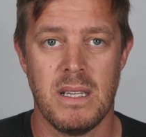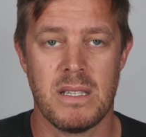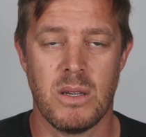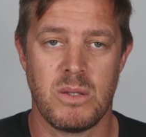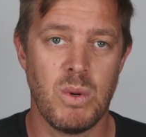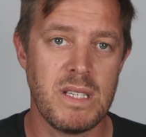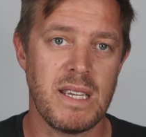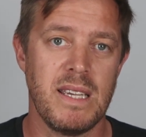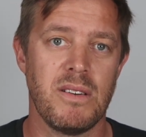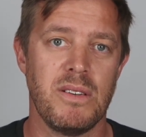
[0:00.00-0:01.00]
So it's
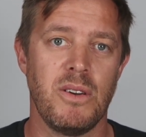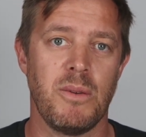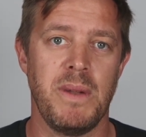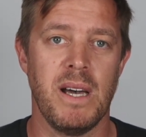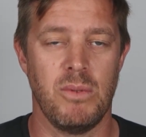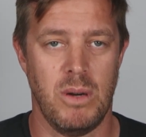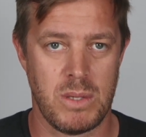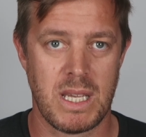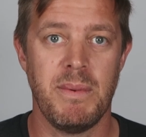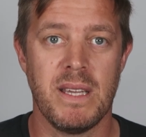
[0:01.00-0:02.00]
winter here in Europe now. Well,
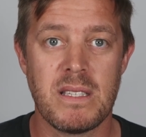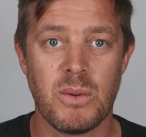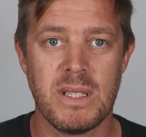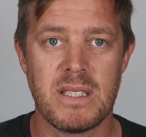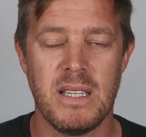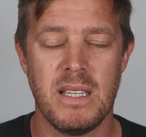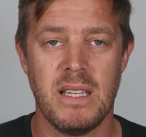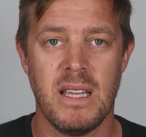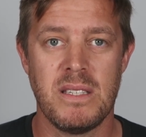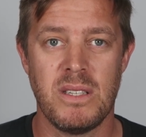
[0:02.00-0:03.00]
it's coming into winter
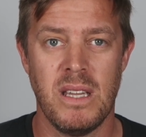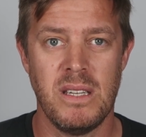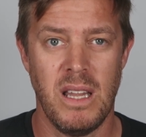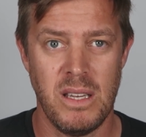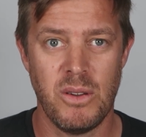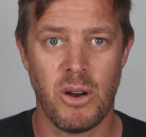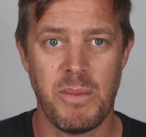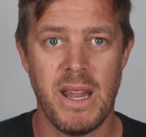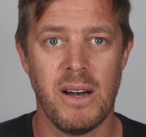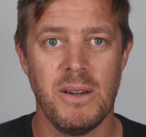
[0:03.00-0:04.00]
in
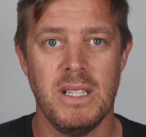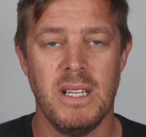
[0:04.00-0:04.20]
Europe now.